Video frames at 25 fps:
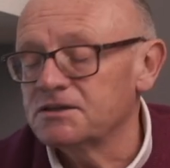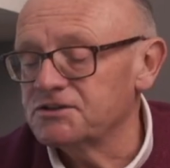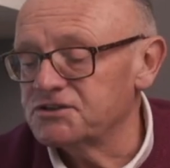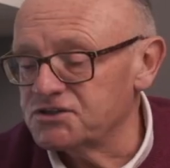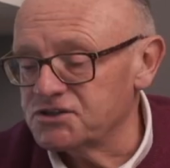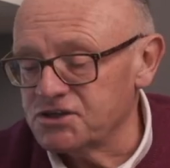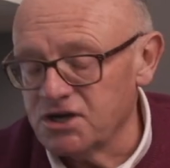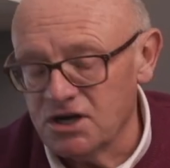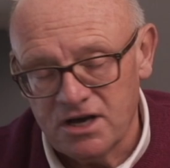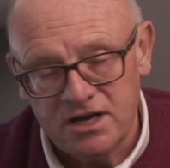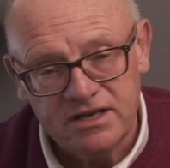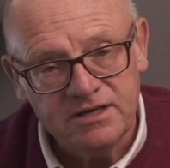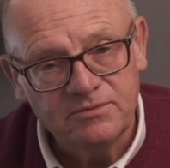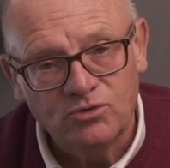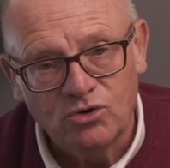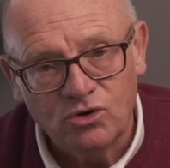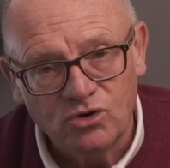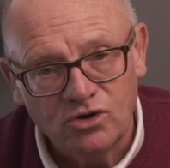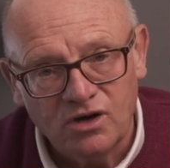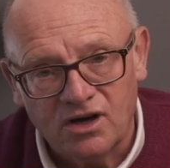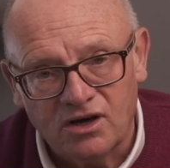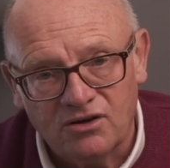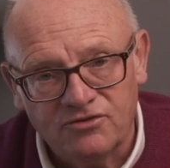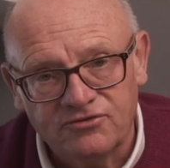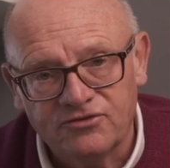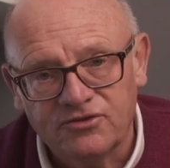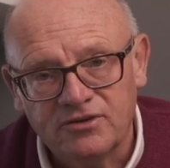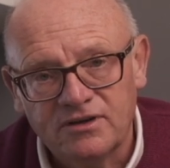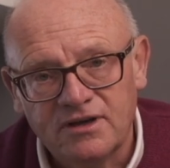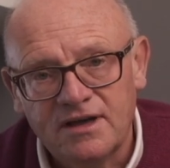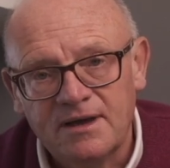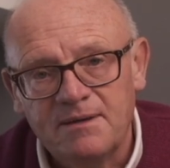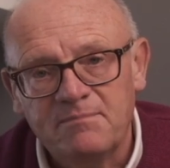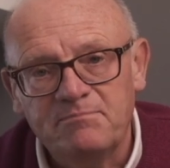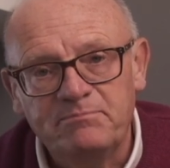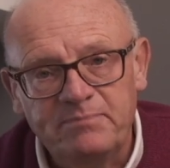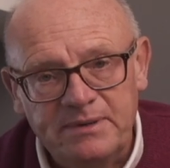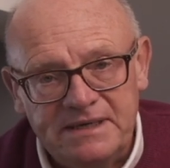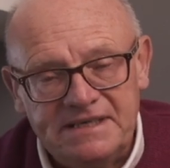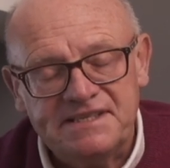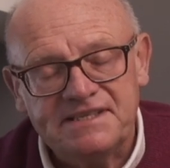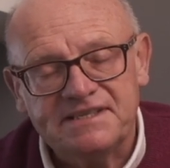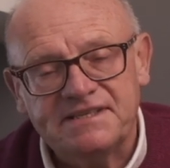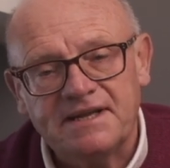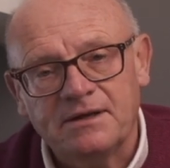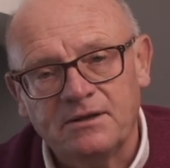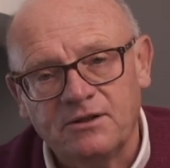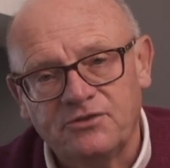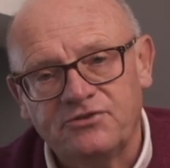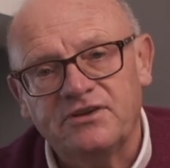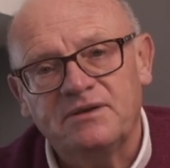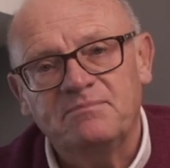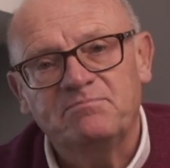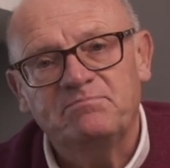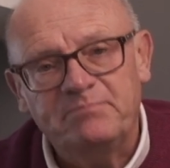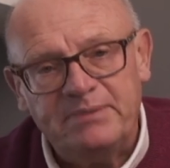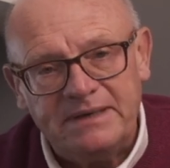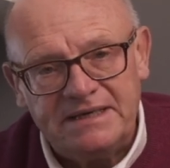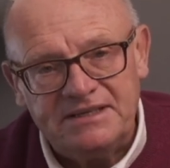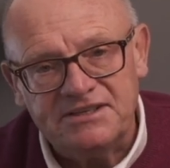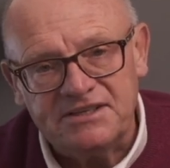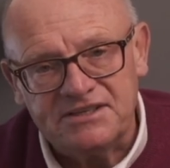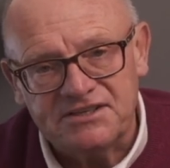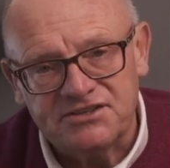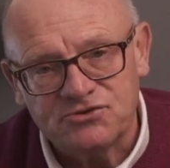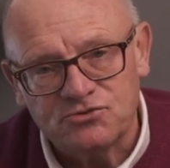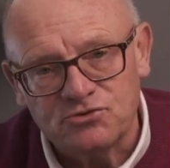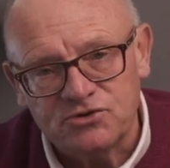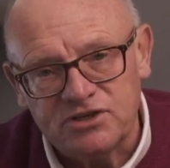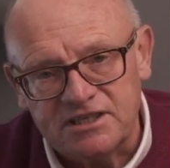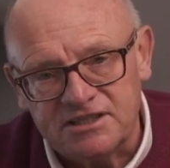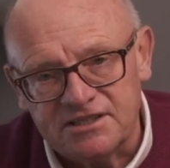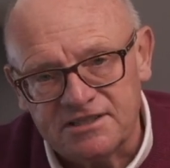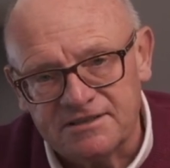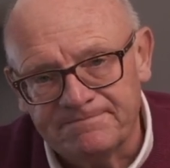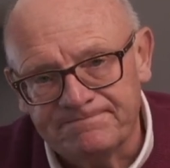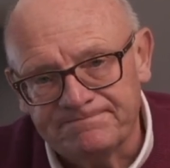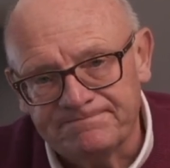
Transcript: turn them all off. Be stealthy, be discreet.